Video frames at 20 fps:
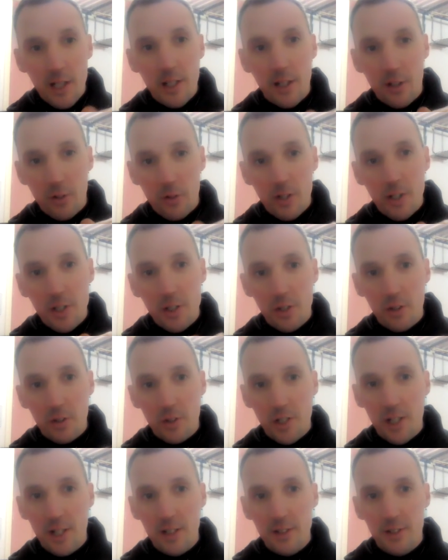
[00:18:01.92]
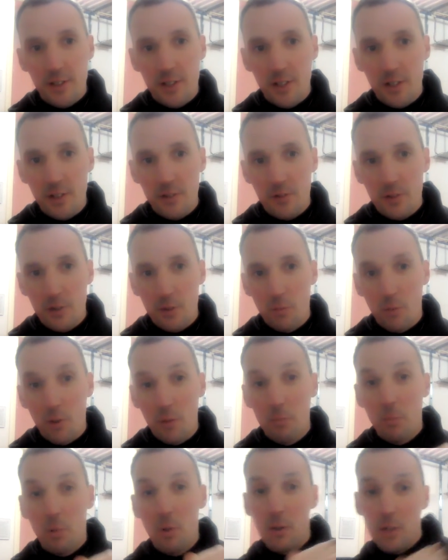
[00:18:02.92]
increase your chances of
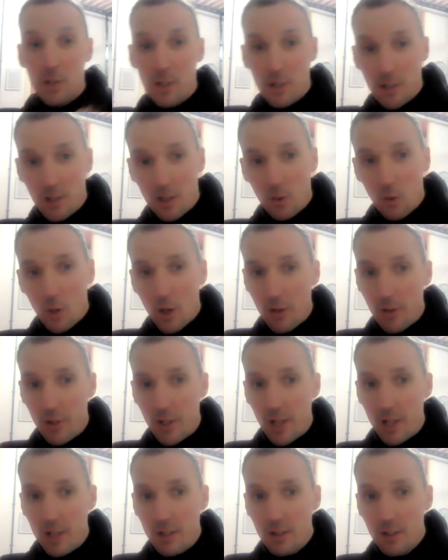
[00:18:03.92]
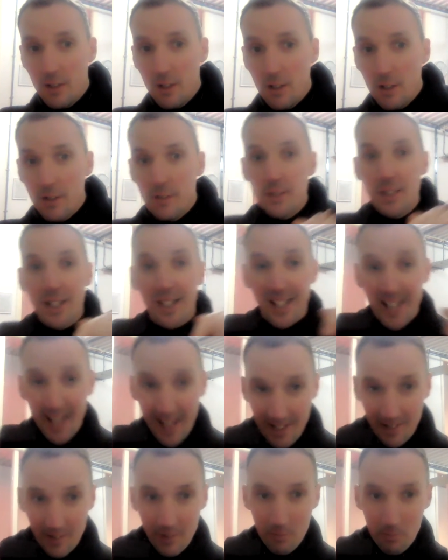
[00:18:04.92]
someone putting an inquiry in to
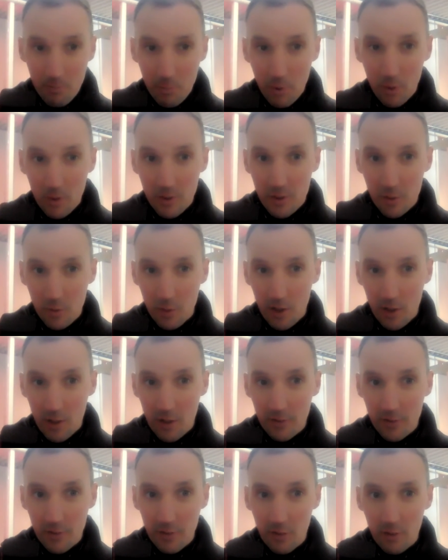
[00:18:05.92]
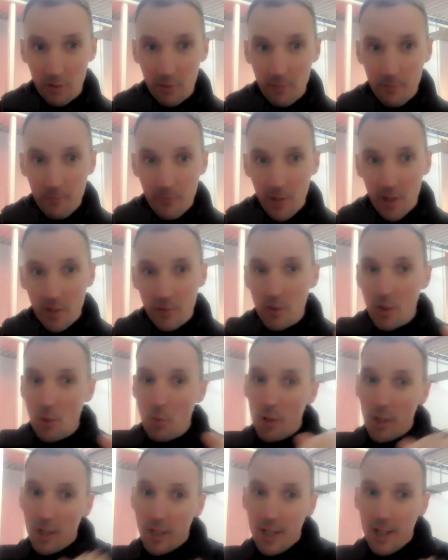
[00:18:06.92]
getting them booked to a consult. So you
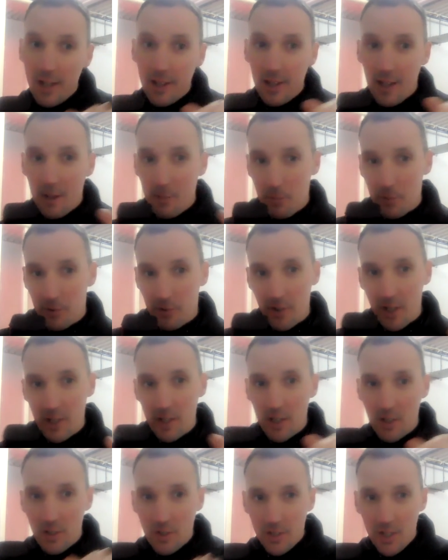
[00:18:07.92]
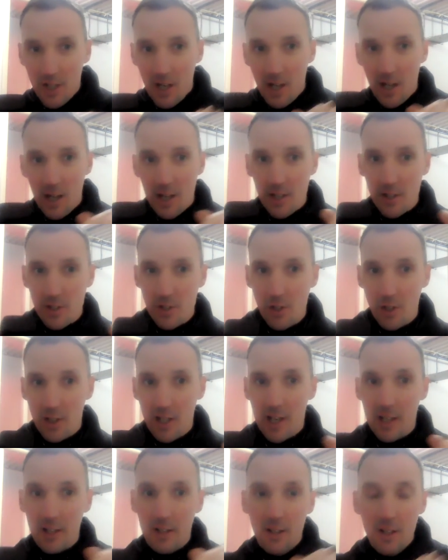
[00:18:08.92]
want to get that percentage as high as you
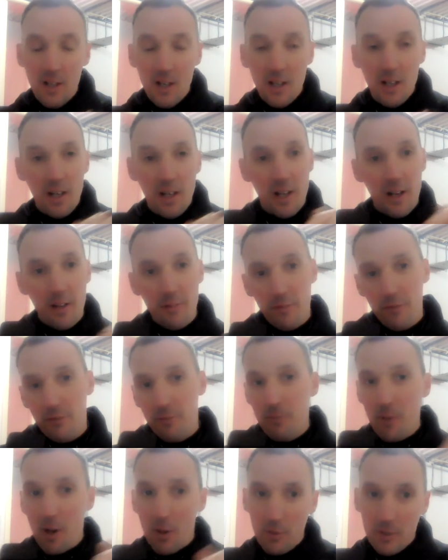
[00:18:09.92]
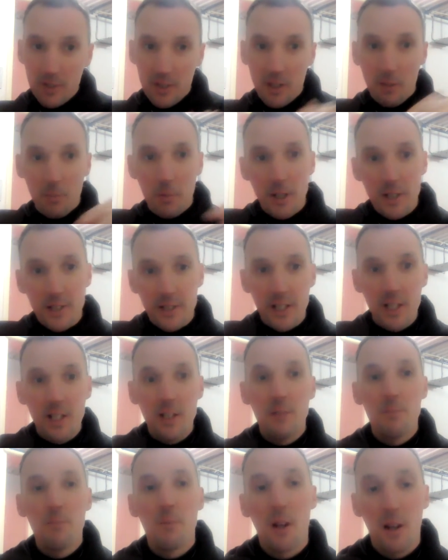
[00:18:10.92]
can. And if I was in a
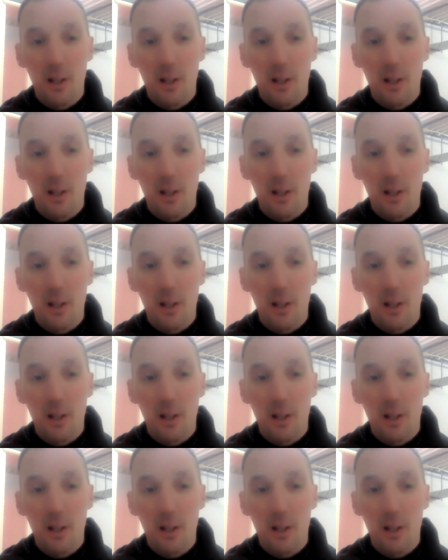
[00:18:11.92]
PT's